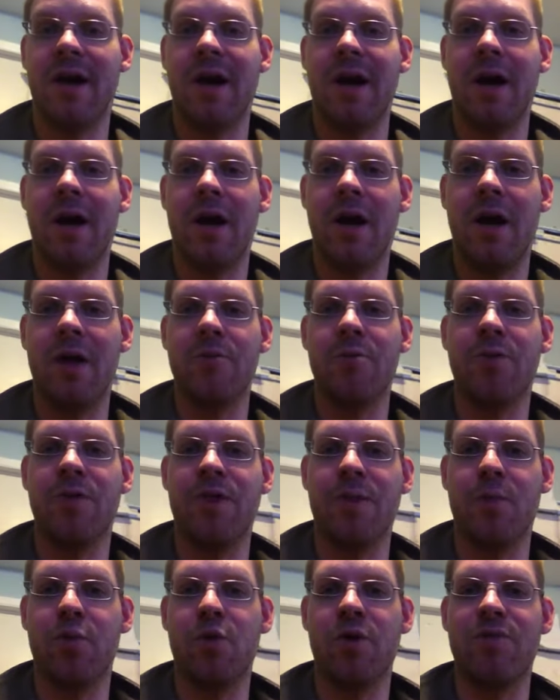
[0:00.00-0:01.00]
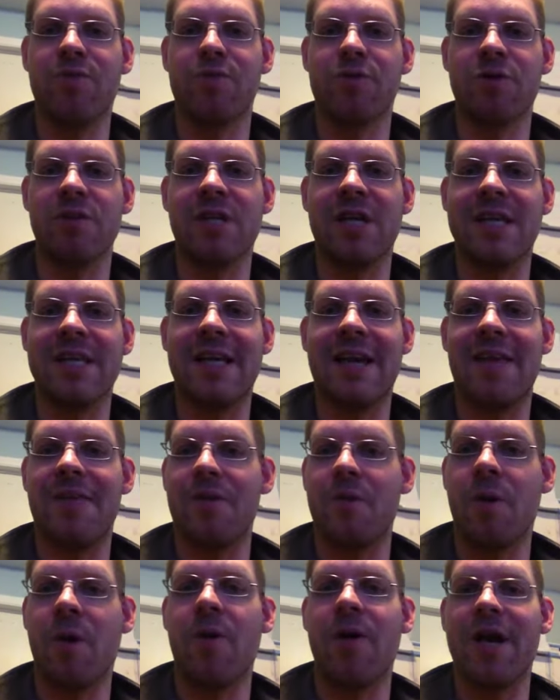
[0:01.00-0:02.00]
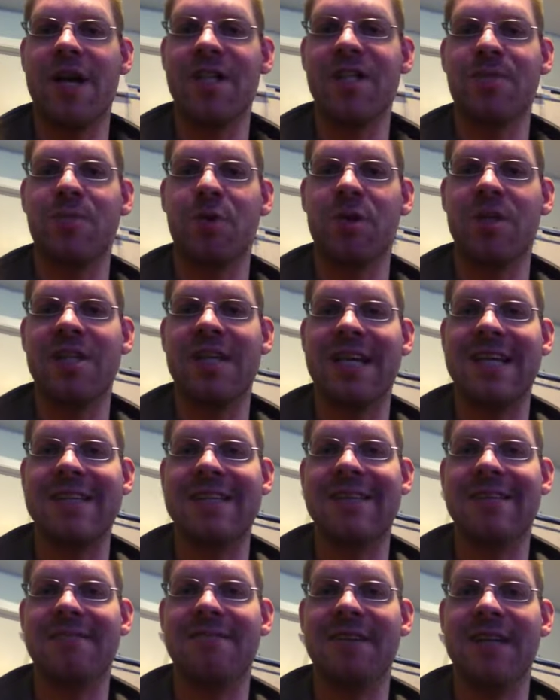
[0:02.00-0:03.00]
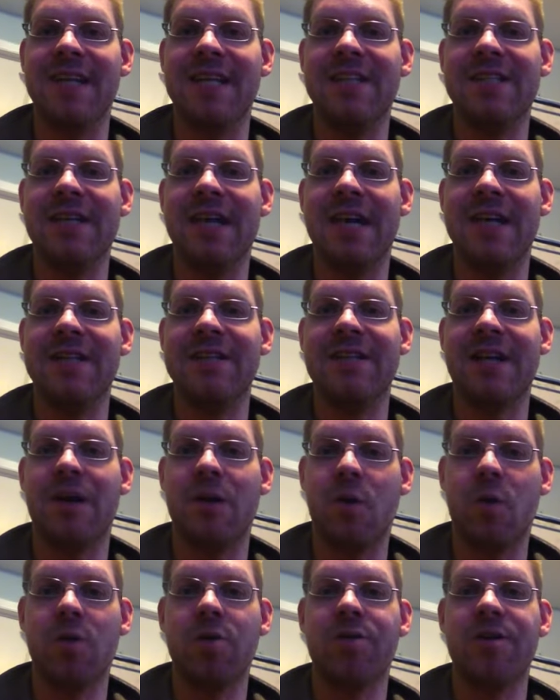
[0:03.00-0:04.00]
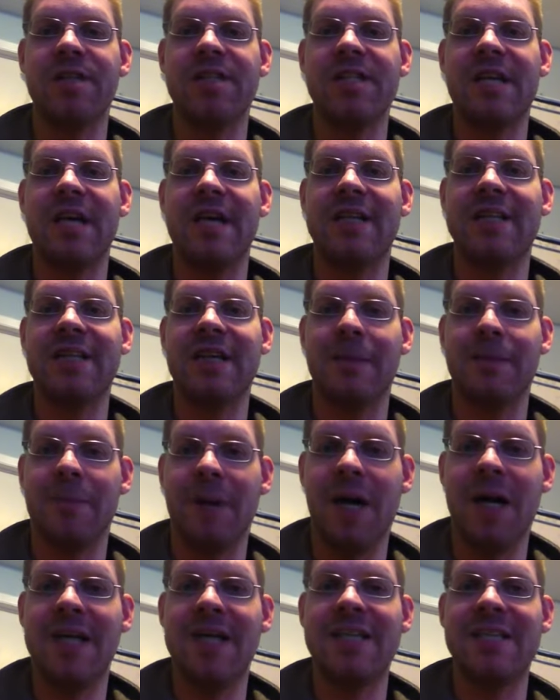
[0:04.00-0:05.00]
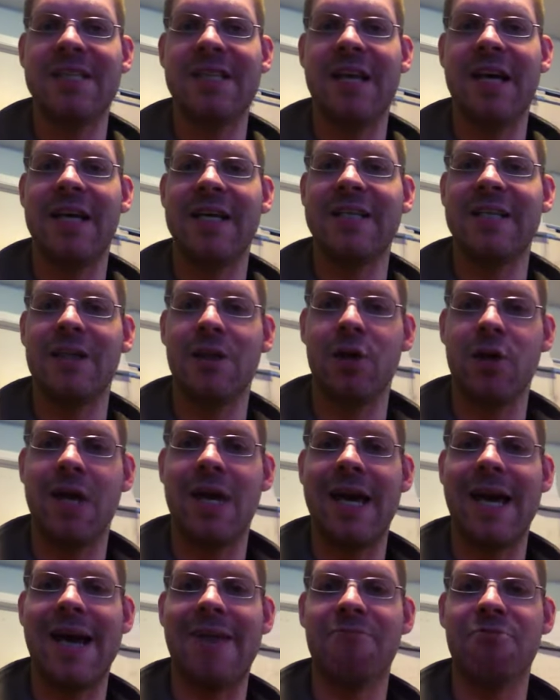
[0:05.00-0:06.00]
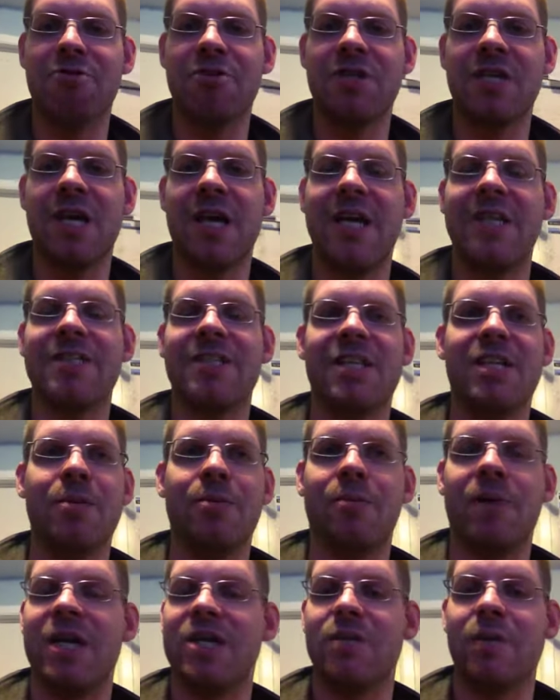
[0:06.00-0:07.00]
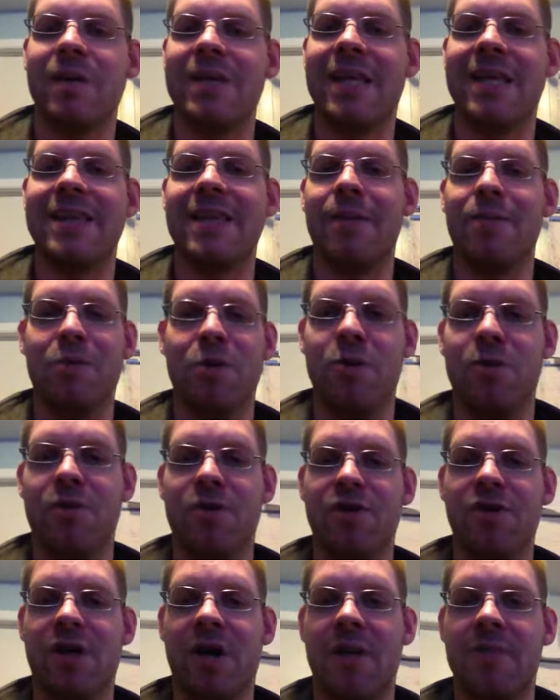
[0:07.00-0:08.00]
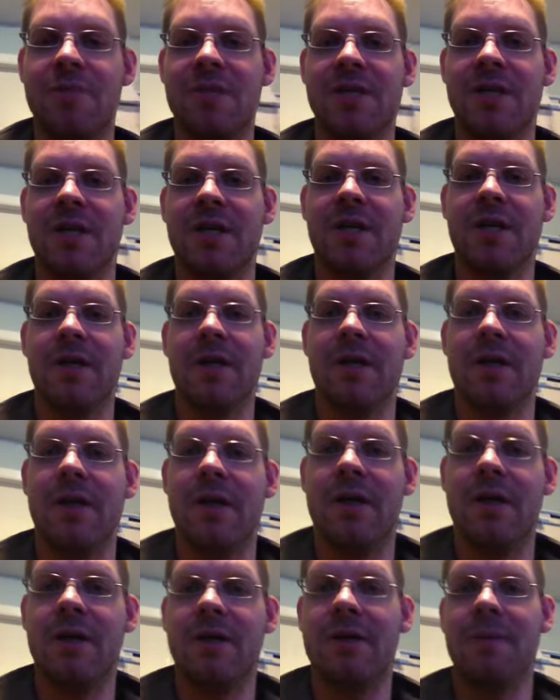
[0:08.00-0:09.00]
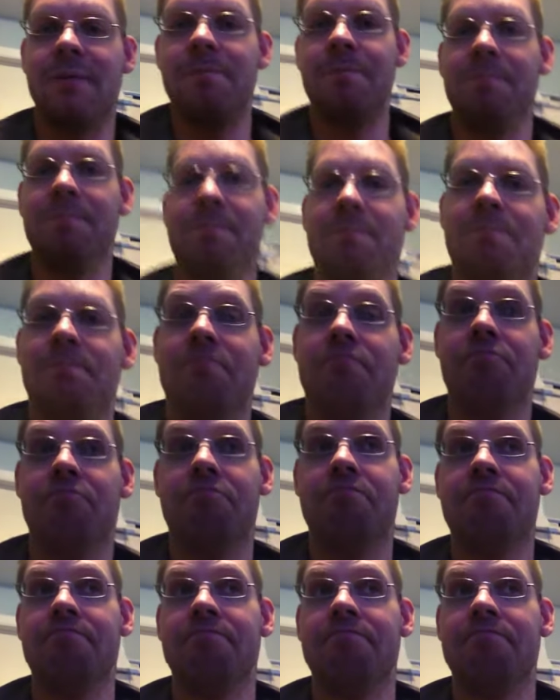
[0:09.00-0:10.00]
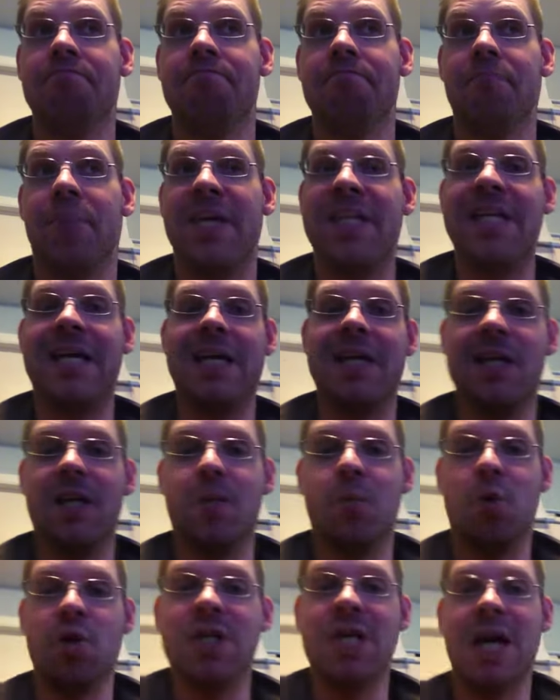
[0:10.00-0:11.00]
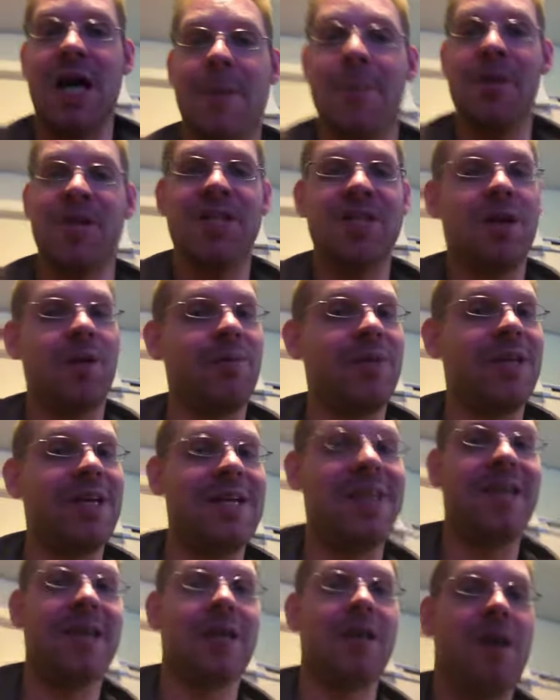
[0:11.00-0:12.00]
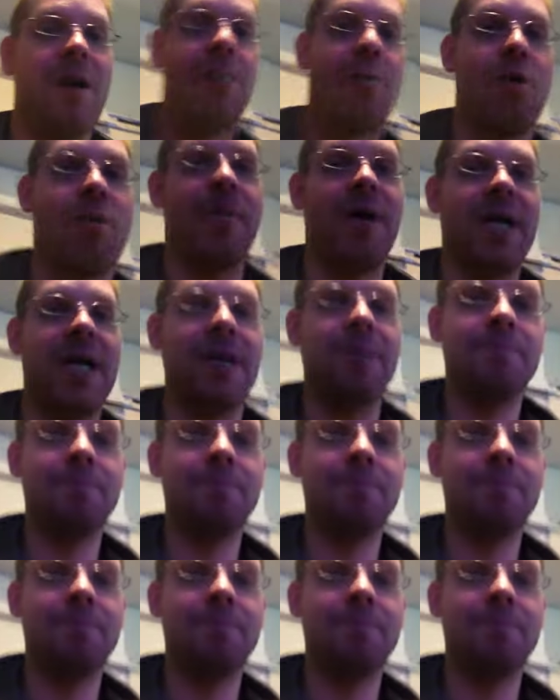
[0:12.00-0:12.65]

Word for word: Uh, other than the peripherals like that, there are experts at fitting skates and ordering skates and buying skates and looking after skates, and you might as well let them do their jobs. Uh, it might take a little more time, but it's not really going to take a lot more money.